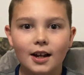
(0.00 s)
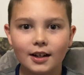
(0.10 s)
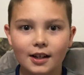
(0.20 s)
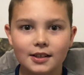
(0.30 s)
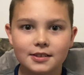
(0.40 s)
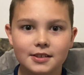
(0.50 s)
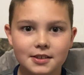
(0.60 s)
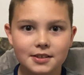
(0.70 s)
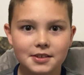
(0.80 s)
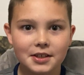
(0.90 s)
Hi guys,
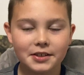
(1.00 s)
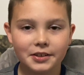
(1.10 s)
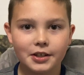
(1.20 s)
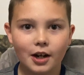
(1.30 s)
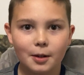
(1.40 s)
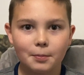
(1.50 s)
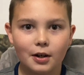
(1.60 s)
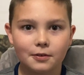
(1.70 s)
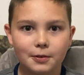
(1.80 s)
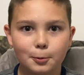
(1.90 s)
this is Degan
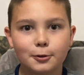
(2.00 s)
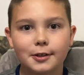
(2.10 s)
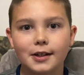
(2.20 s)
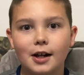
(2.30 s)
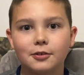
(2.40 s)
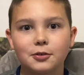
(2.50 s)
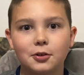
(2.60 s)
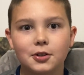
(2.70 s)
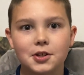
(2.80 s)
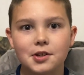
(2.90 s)
from Created
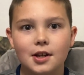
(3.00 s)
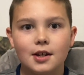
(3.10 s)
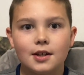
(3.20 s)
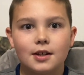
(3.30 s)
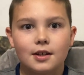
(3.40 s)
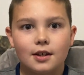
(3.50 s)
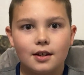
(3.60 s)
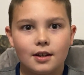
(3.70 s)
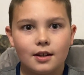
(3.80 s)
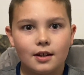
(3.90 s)
Outdoors.
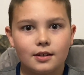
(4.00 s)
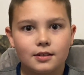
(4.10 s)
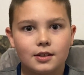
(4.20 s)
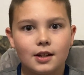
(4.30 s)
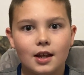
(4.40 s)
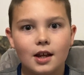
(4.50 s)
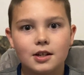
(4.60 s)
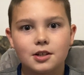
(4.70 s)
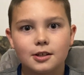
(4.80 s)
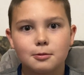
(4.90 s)
Today I
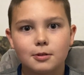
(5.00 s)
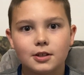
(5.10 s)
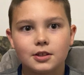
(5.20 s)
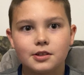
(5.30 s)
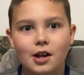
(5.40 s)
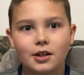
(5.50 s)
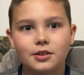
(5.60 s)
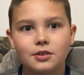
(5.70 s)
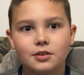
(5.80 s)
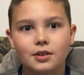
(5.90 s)
just wanted to talk
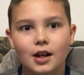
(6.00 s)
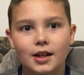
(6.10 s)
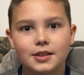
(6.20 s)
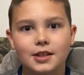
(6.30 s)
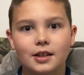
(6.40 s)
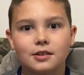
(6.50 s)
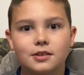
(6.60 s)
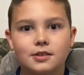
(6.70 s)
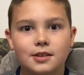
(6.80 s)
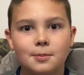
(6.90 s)
to you guys at
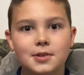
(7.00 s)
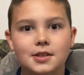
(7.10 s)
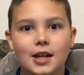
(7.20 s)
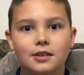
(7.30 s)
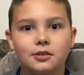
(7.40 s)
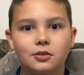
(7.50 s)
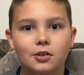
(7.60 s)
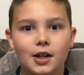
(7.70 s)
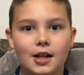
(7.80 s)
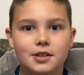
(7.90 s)
something that the
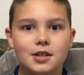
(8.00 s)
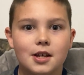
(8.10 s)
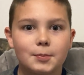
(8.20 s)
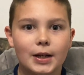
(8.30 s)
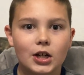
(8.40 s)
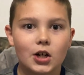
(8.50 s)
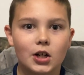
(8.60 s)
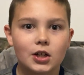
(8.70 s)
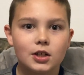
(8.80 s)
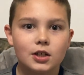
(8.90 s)
Lord has said in my
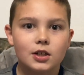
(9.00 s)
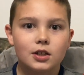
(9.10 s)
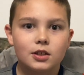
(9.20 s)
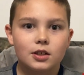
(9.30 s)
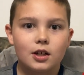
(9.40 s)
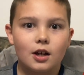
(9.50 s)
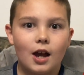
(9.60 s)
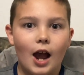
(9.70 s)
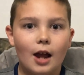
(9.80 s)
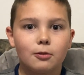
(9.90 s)
heart.
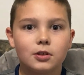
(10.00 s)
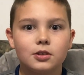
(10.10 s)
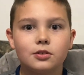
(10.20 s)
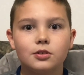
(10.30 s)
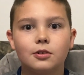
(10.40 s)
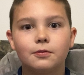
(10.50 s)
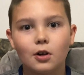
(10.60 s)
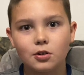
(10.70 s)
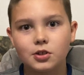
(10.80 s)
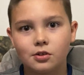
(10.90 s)
I want to do
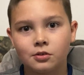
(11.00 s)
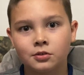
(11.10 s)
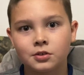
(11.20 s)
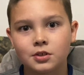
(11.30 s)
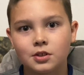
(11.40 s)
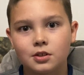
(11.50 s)
devotionals